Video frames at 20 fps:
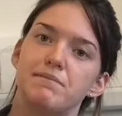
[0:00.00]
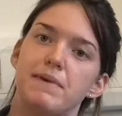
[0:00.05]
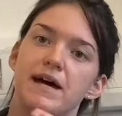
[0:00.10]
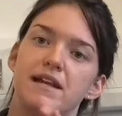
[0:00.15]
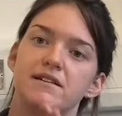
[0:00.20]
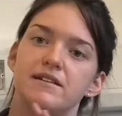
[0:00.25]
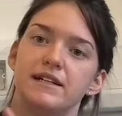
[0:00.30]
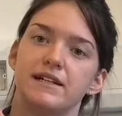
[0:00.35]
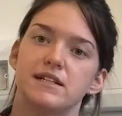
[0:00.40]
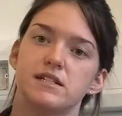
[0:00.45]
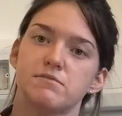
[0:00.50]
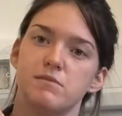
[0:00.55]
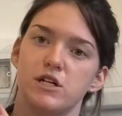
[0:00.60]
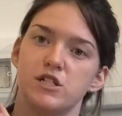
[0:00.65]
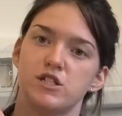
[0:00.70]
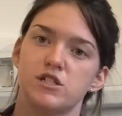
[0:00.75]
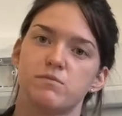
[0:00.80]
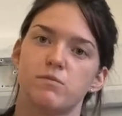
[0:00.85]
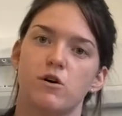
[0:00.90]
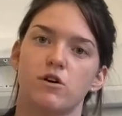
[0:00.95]
bending as
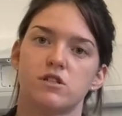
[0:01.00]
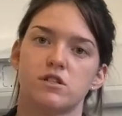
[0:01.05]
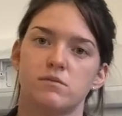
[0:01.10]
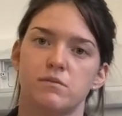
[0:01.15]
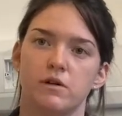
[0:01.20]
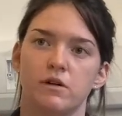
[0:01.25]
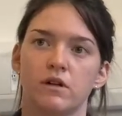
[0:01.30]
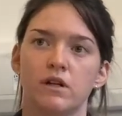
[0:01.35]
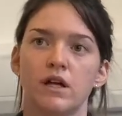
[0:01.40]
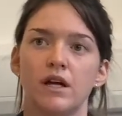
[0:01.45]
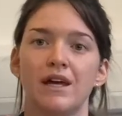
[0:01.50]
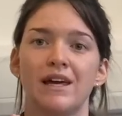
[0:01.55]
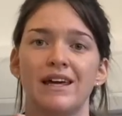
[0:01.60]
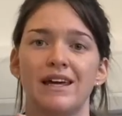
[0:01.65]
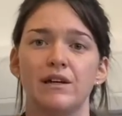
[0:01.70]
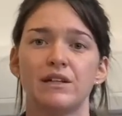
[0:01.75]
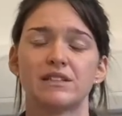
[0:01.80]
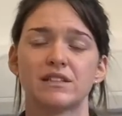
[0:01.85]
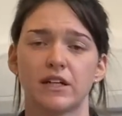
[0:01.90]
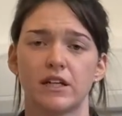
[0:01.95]
much as possible.
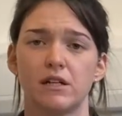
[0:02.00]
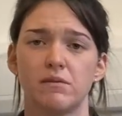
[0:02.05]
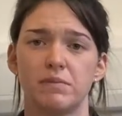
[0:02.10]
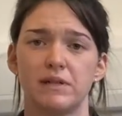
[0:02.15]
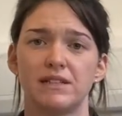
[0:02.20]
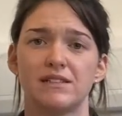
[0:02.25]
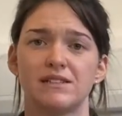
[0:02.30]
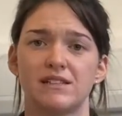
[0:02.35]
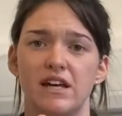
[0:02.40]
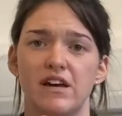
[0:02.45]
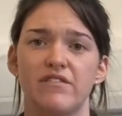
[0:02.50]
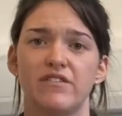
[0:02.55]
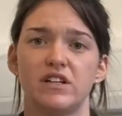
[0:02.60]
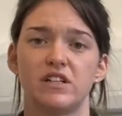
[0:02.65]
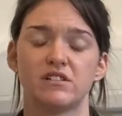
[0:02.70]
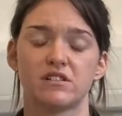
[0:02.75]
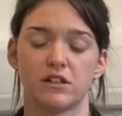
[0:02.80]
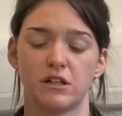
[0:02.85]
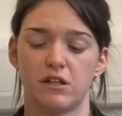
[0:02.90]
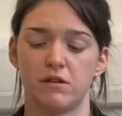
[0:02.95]
It's going to be stiff and
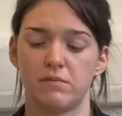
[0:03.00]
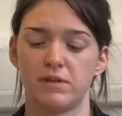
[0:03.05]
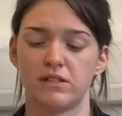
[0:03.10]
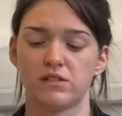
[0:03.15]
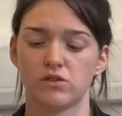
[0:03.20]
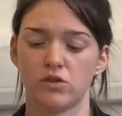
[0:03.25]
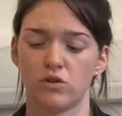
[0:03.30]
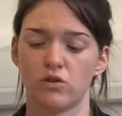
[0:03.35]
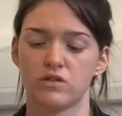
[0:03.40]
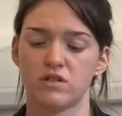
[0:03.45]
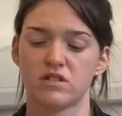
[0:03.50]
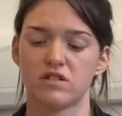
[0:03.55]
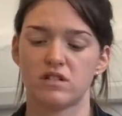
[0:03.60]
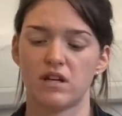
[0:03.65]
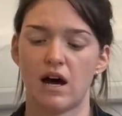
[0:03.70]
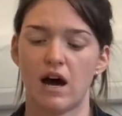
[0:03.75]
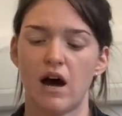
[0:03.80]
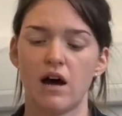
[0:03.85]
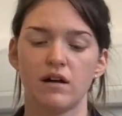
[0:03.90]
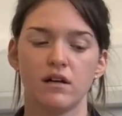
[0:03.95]
it's going to be sore to
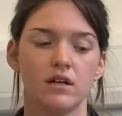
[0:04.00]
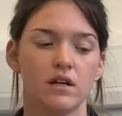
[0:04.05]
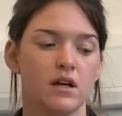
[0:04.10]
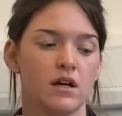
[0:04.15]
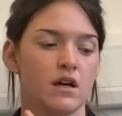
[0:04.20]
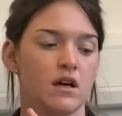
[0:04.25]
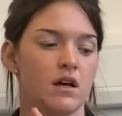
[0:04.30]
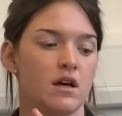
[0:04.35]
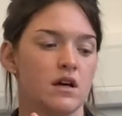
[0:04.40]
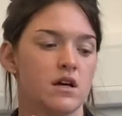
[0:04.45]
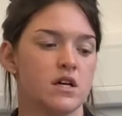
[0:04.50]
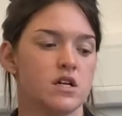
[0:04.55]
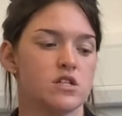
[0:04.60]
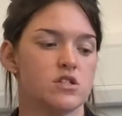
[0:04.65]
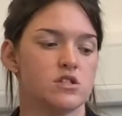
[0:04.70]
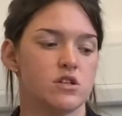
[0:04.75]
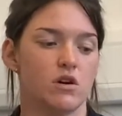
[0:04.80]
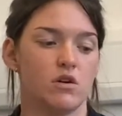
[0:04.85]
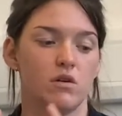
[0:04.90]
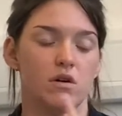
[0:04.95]
start.
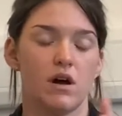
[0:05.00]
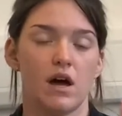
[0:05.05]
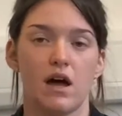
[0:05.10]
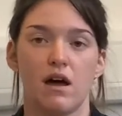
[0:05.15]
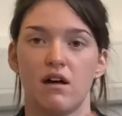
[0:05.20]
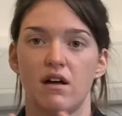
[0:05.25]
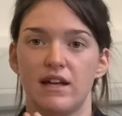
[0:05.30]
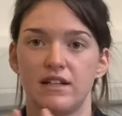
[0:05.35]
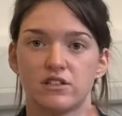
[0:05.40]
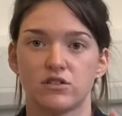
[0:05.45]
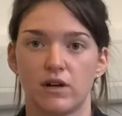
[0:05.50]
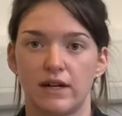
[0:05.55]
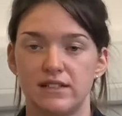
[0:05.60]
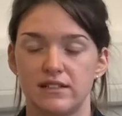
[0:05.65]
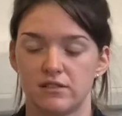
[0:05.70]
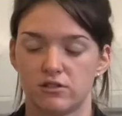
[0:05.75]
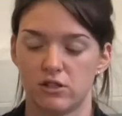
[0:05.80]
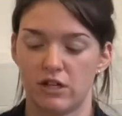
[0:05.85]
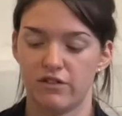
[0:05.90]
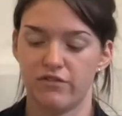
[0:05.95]
So it's quite
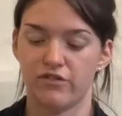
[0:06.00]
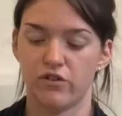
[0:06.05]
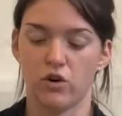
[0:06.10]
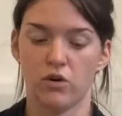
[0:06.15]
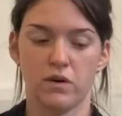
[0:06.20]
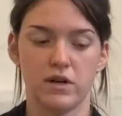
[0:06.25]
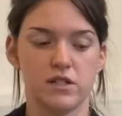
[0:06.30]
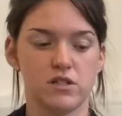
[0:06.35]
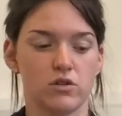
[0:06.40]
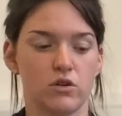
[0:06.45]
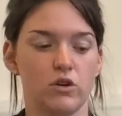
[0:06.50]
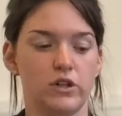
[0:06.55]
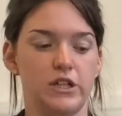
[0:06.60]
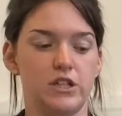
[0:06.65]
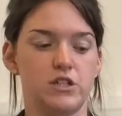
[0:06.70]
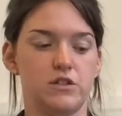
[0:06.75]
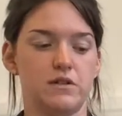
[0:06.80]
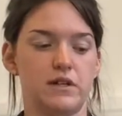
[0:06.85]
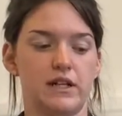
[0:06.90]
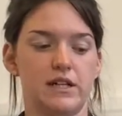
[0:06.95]
straightforward. So all you're
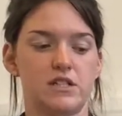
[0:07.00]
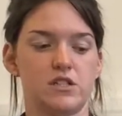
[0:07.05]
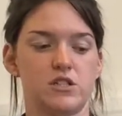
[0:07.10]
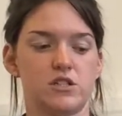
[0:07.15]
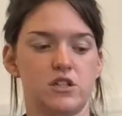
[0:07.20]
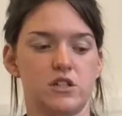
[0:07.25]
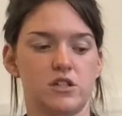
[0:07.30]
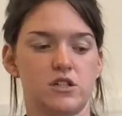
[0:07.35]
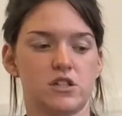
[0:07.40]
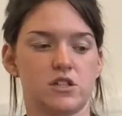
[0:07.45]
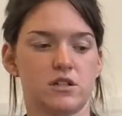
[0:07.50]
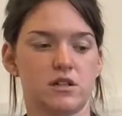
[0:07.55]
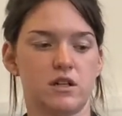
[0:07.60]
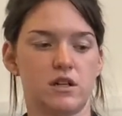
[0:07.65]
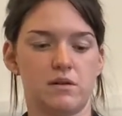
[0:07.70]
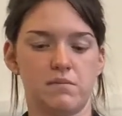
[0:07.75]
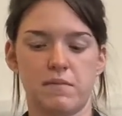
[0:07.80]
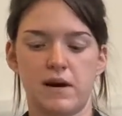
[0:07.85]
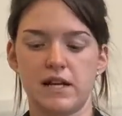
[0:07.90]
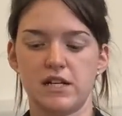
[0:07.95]
doing is you're just going
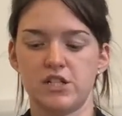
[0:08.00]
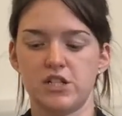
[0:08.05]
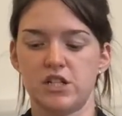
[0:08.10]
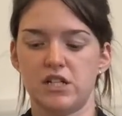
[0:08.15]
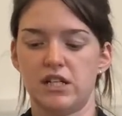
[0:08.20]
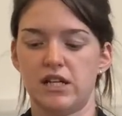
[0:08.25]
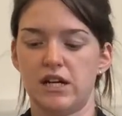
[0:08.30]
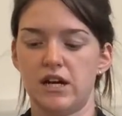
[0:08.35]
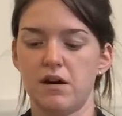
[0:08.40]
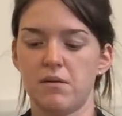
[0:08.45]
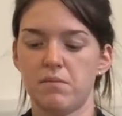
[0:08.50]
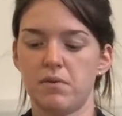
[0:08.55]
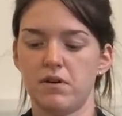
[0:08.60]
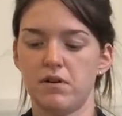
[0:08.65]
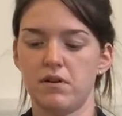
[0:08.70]
to bend your knee up